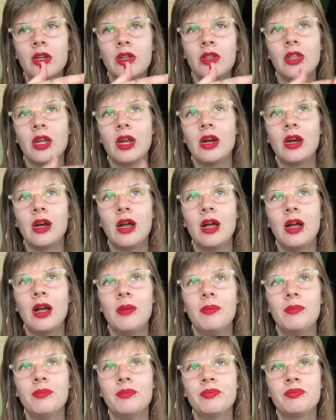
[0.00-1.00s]
they're I
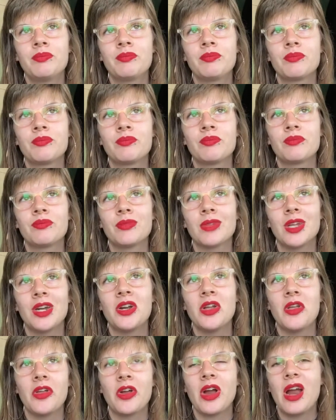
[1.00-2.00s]
don't
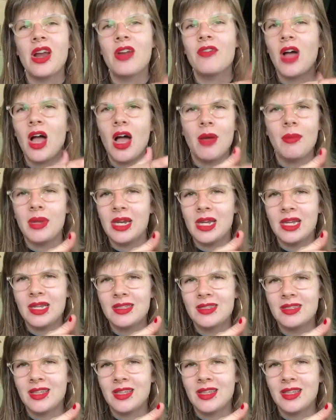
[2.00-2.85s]
know, they're kind of ominous.